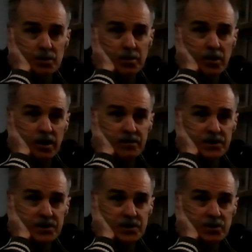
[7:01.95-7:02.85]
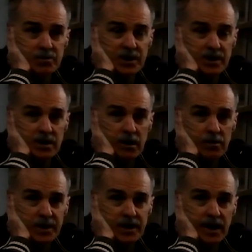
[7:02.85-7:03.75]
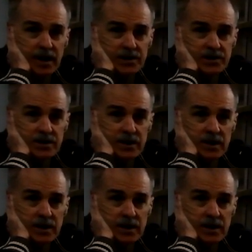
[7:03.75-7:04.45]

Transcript: provinces would be the carbon tax